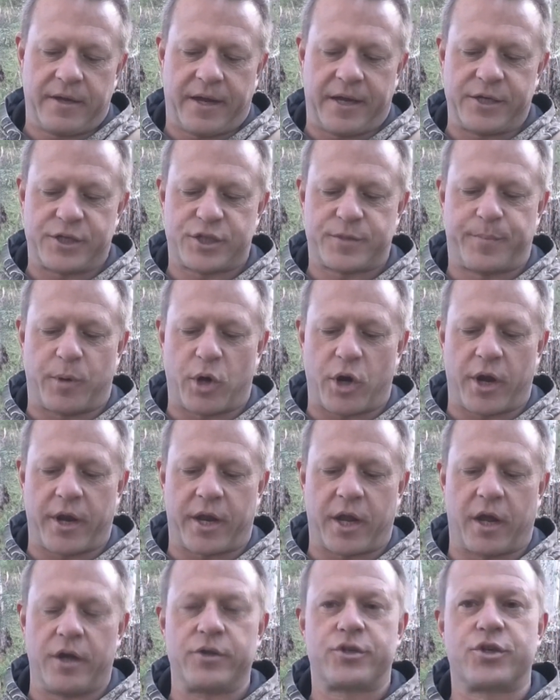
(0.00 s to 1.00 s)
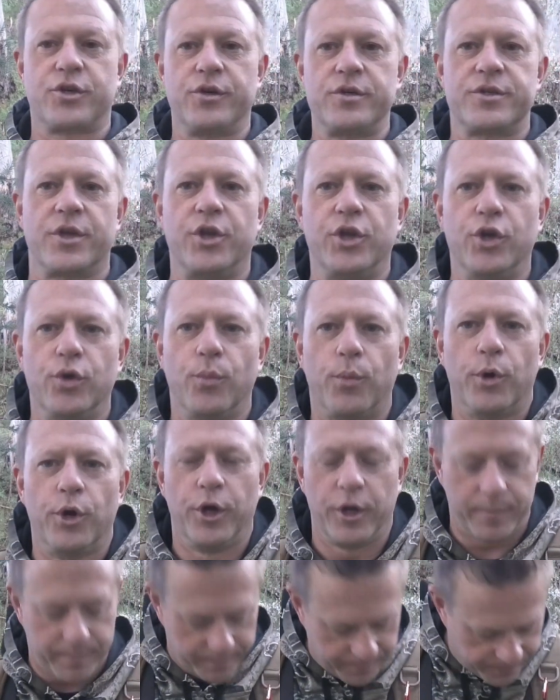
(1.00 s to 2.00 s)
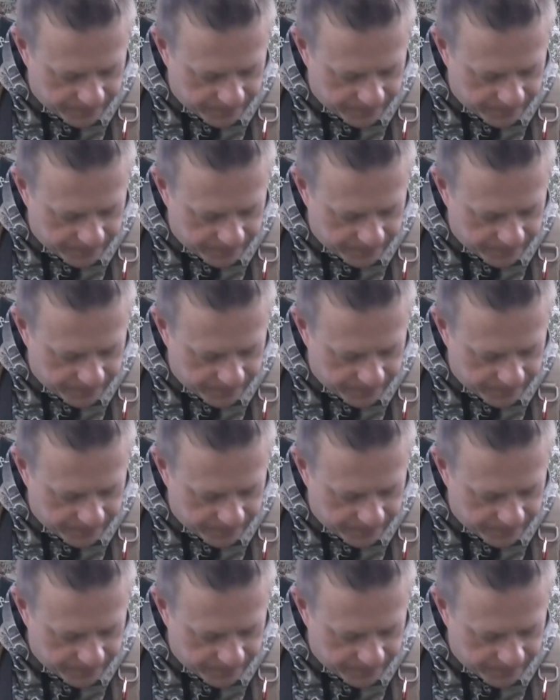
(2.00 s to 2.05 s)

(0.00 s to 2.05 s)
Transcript: Each spot I go to is a new worm.